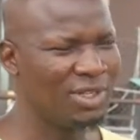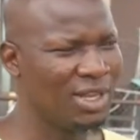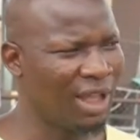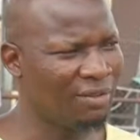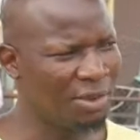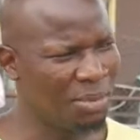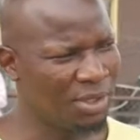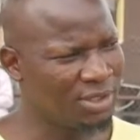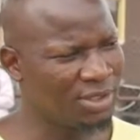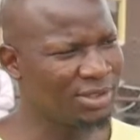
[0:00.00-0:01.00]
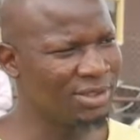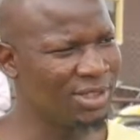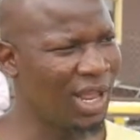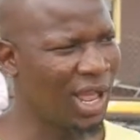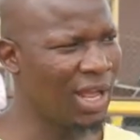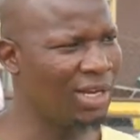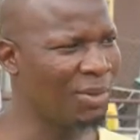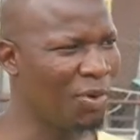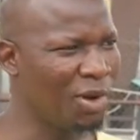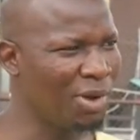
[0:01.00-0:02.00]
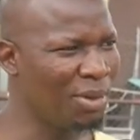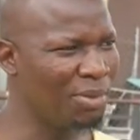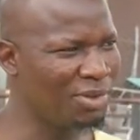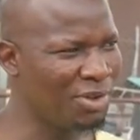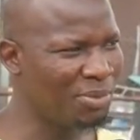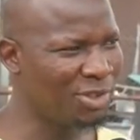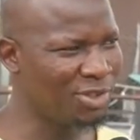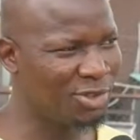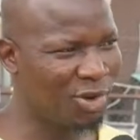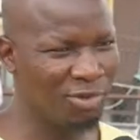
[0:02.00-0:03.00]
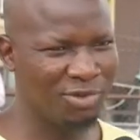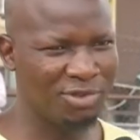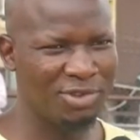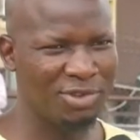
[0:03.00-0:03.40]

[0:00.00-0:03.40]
they have the meeting and the problem is not being solved,